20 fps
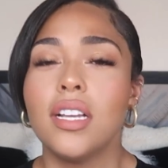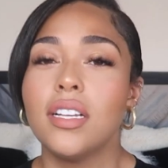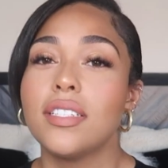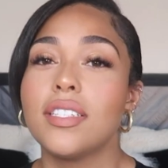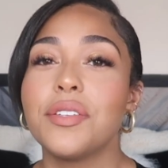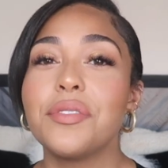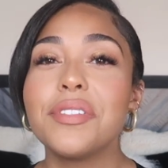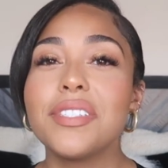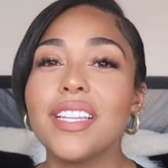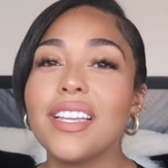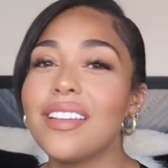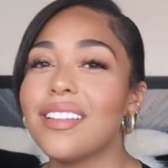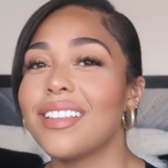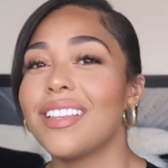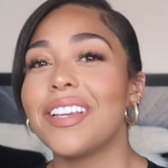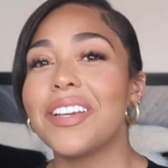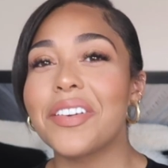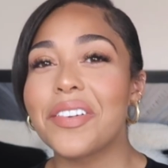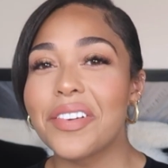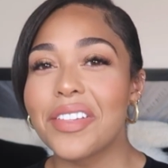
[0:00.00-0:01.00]
So it's like
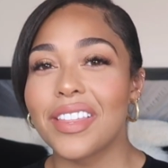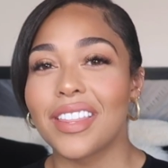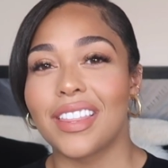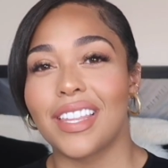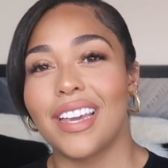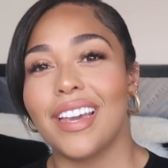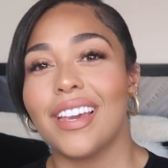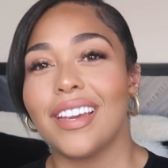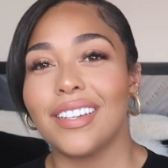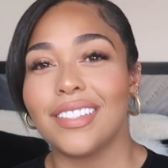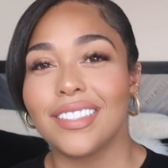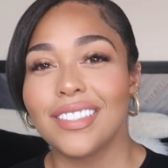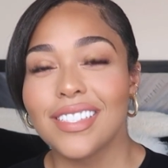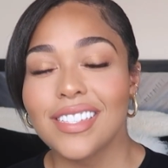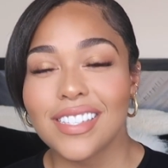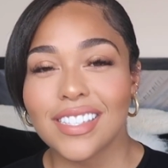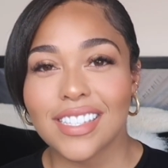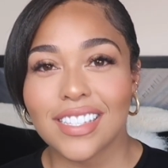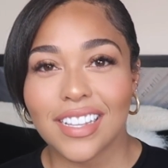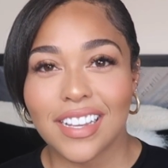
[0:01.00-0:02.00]
little
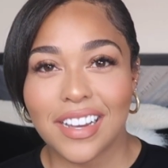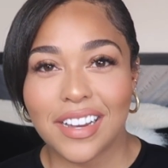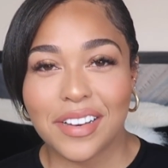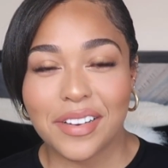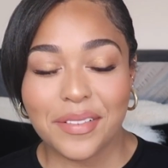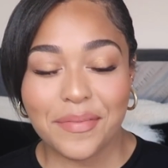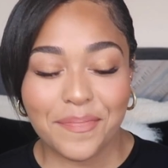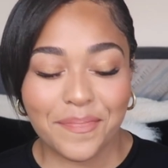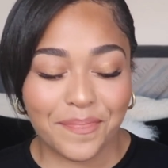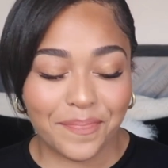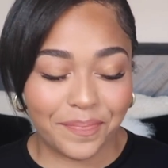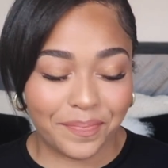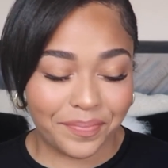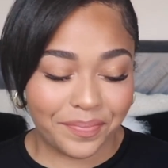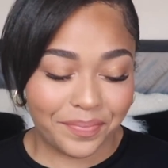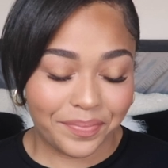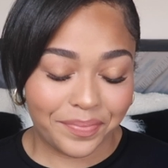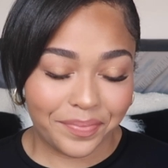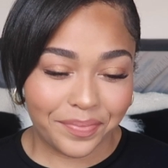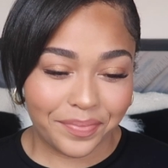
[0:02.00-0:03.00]
things
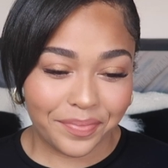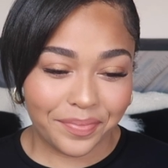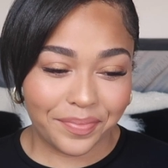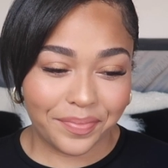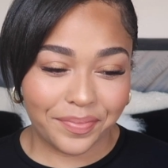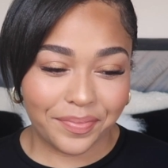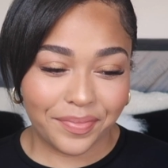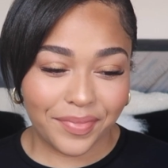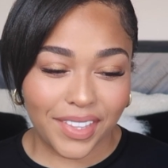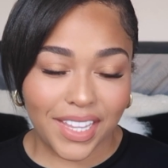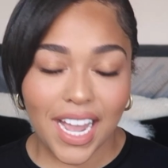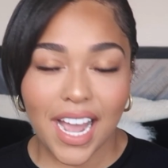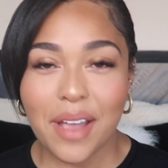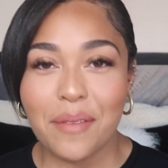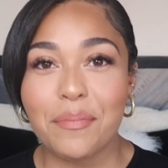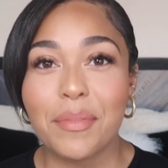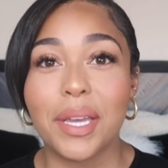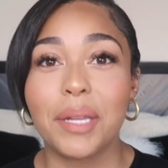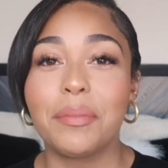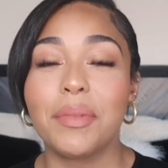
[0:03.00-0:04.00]

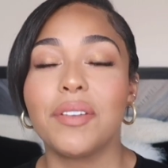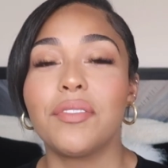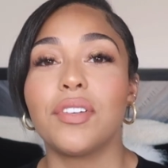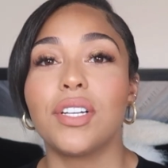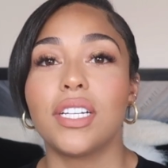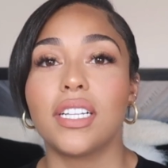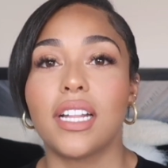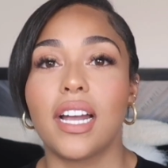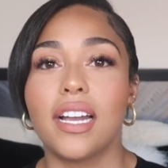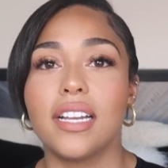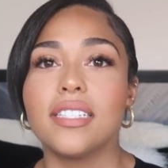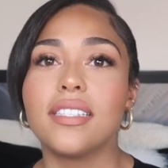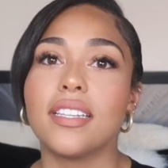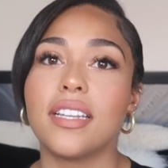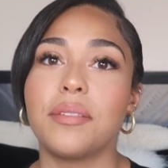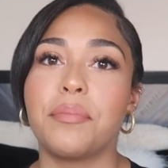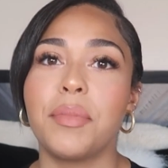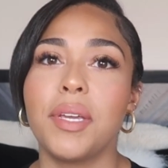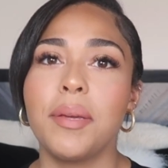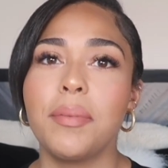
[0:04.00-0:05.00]
that made me realize
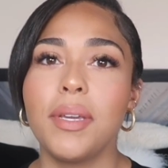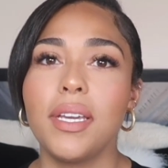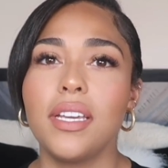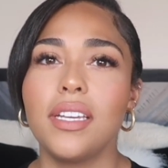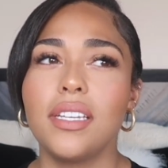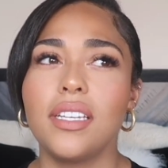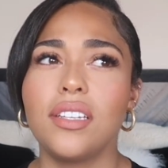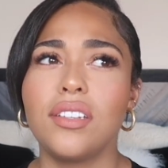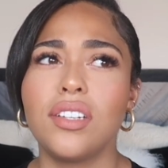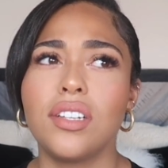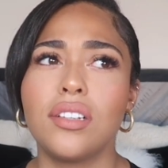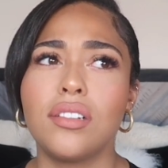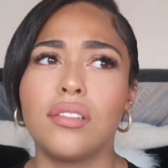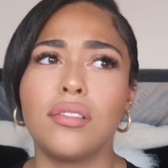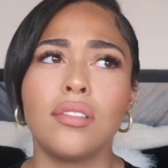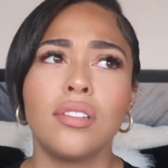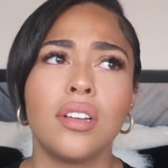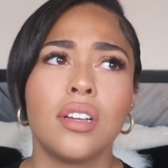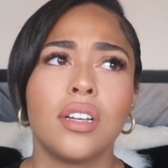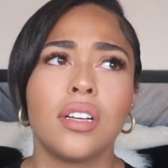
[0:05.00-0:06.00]
that maybe, you
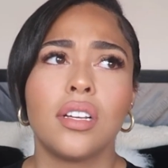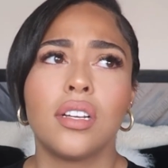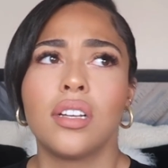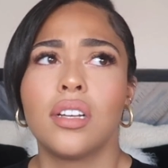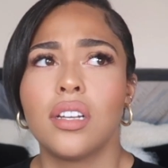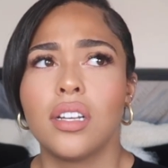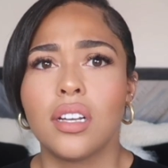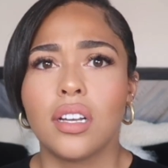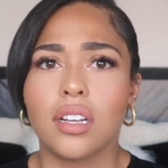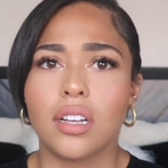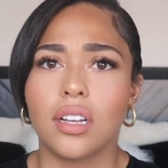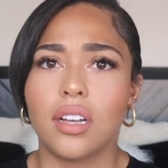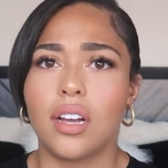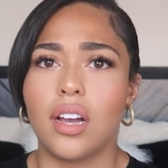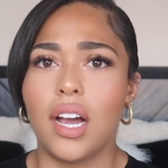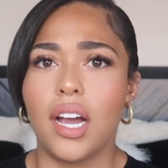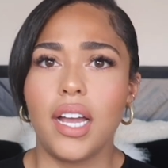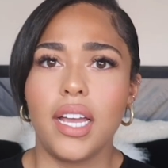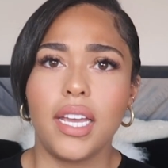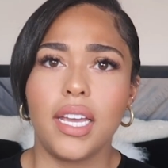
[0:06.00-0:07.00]
know,
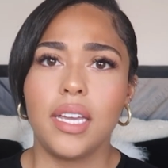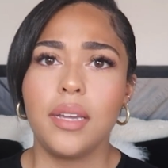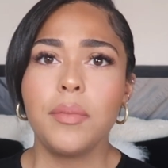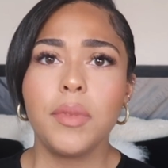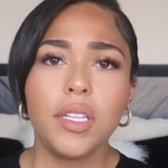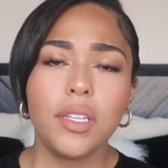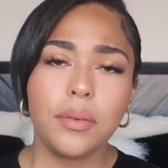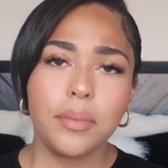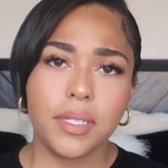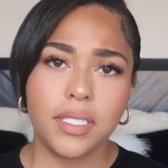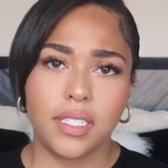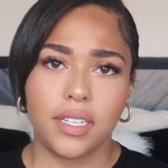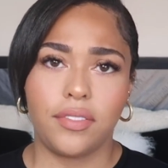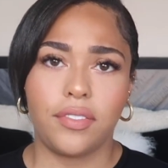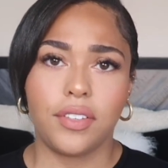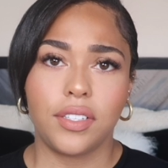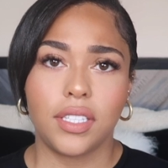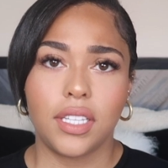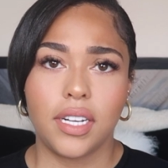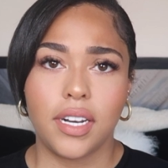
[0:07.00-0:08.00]
I am a little bit
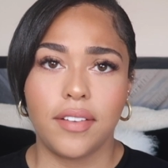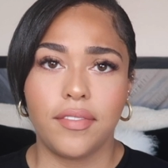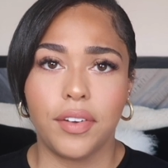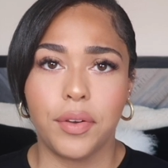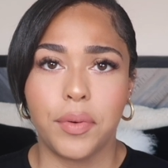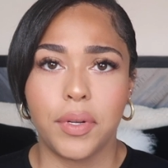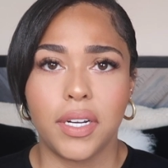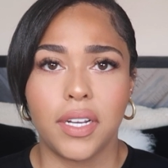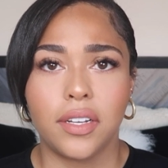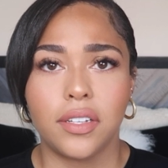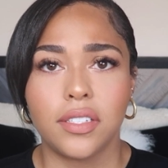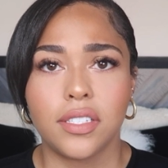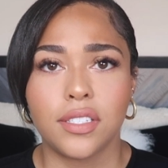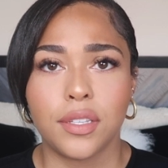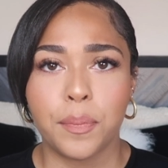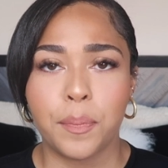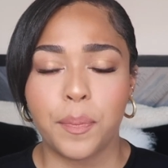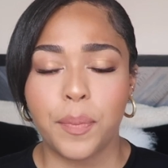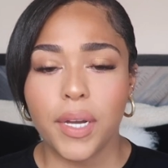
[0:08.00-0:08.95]
different than everyone else.